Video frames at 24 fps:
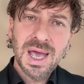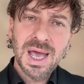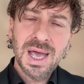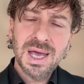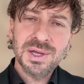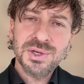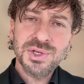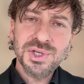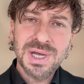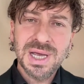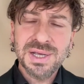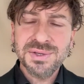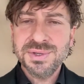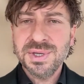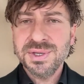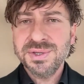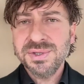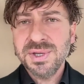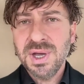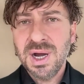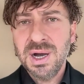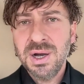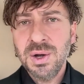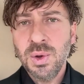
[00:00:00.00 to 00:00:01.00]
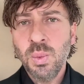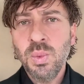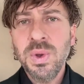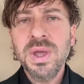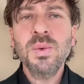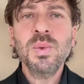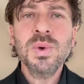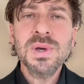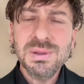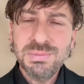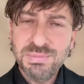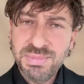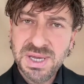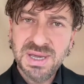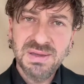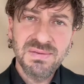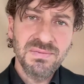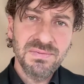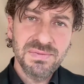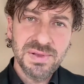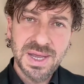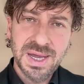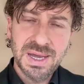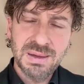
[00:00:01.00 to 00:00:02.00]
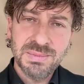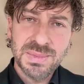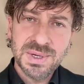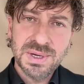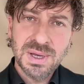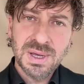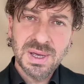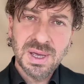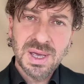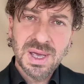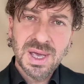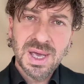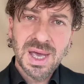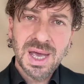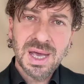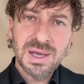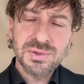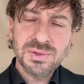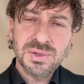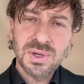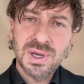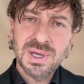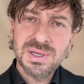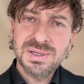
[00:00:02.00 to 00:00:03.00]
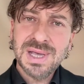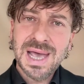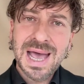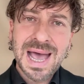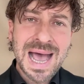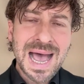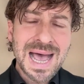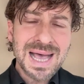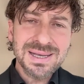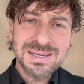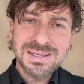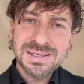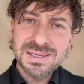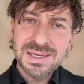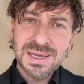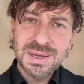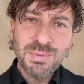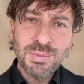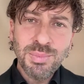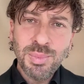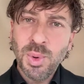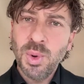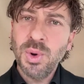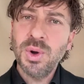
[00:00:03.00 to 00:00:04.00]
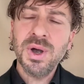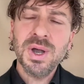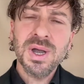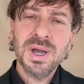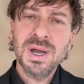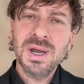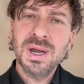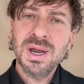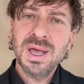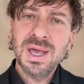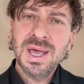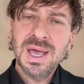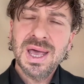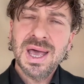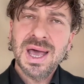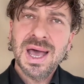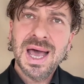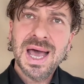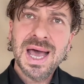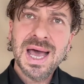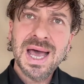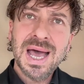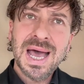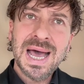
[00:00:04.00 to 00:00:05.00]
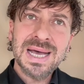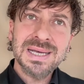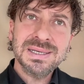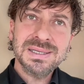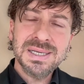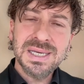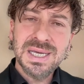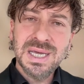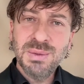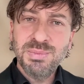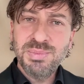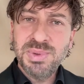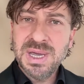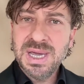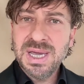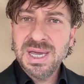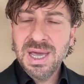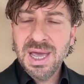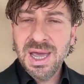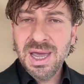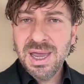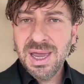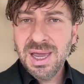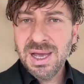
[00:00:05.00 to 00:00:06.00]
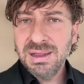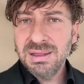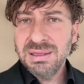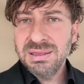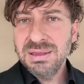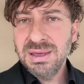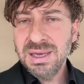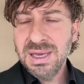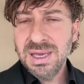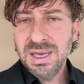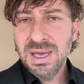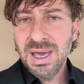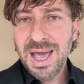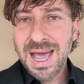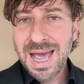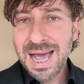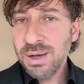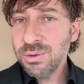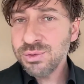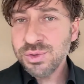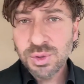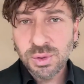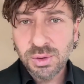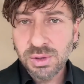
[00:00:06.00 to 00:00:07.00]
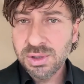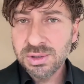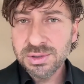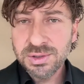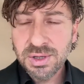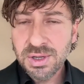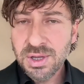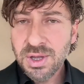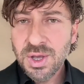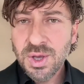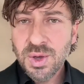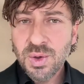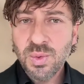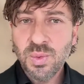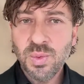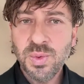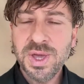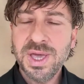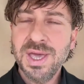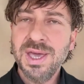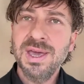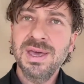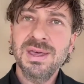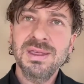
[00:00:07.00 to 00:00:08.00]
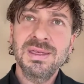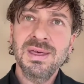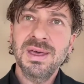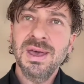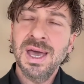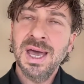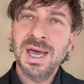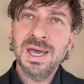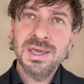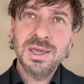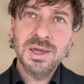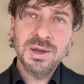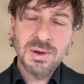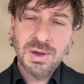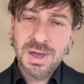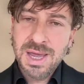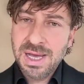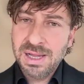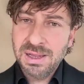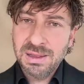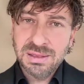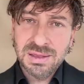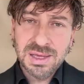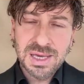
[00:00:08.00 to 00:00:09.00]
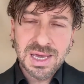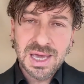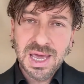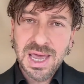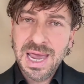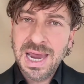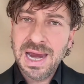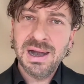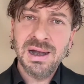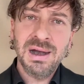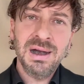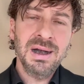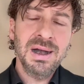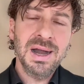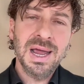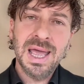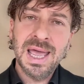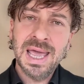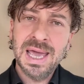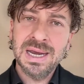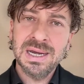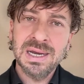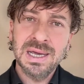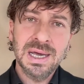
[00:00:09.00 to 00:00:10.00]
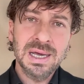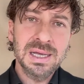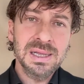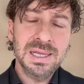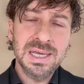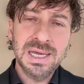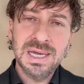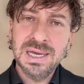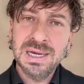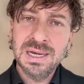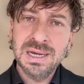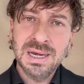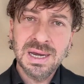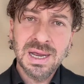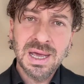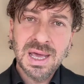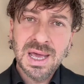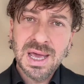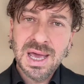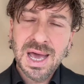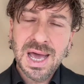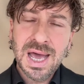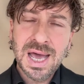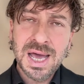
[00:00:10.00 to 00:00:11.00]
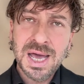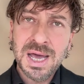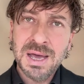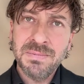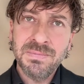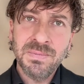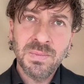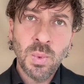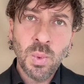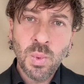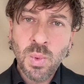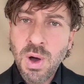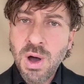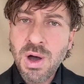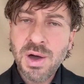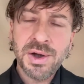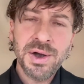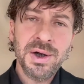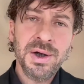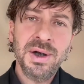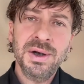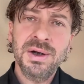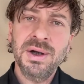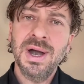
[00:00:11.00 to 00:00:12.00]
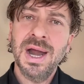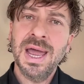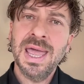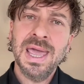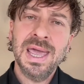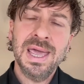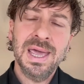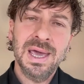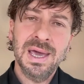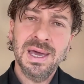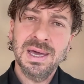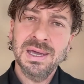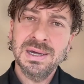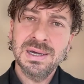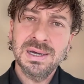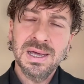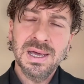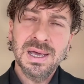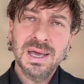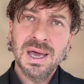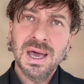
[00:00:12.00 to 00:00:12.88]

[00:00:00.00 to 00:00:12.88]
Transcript: chances are we will be inflamed. And so it's as important as keeping a healthy household with healthy air and clean water and